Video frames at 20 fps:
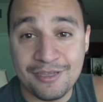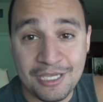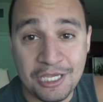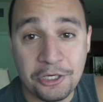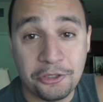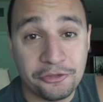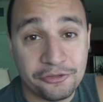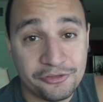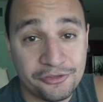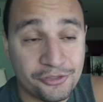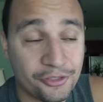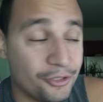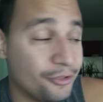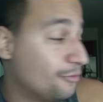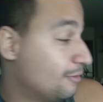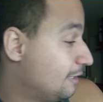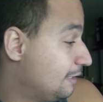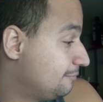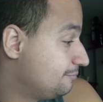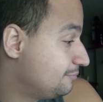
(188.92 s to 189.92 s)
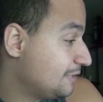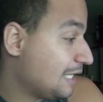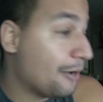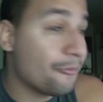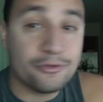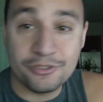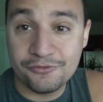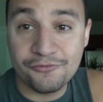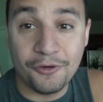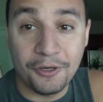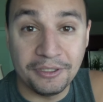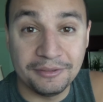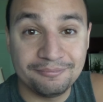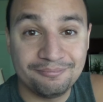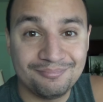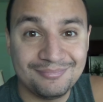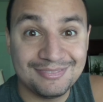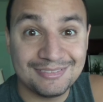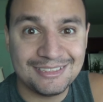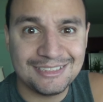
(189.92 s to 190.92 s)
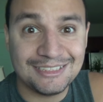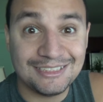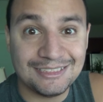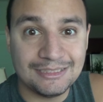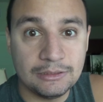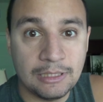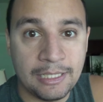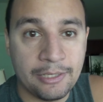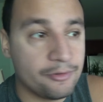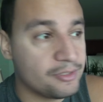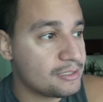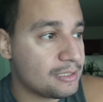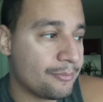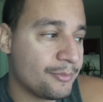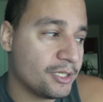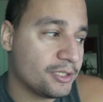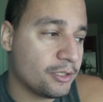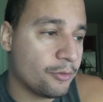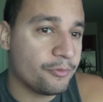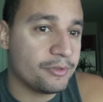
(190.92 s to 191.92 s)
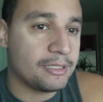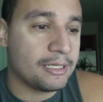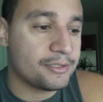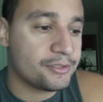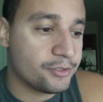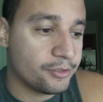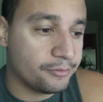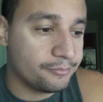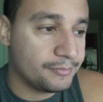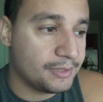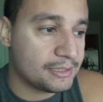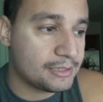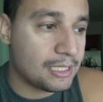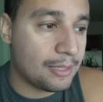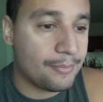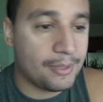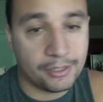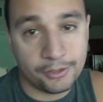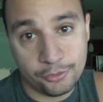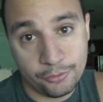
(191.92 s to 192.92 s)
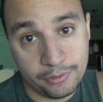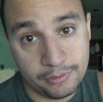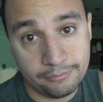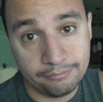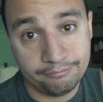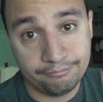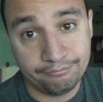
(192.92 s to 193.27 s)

a year, so that was fun. Anyways, I'm not done with that, so let's get back to it.